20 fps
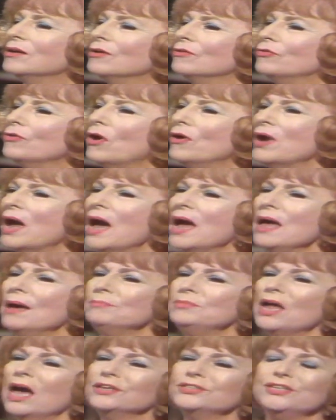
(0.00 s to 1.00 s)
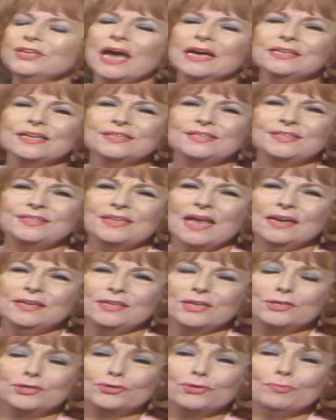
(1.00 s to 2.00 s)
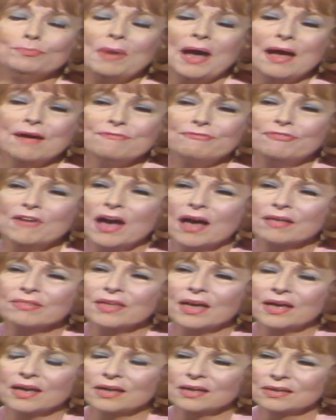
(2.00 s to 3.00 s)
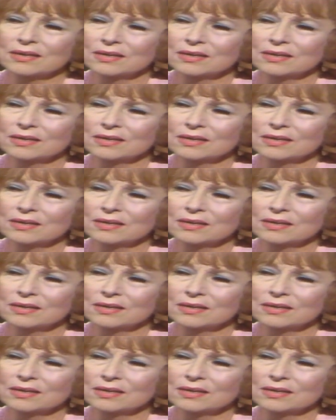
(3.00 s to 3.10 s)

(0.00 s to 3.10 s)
for I am not yet ascended to my Father.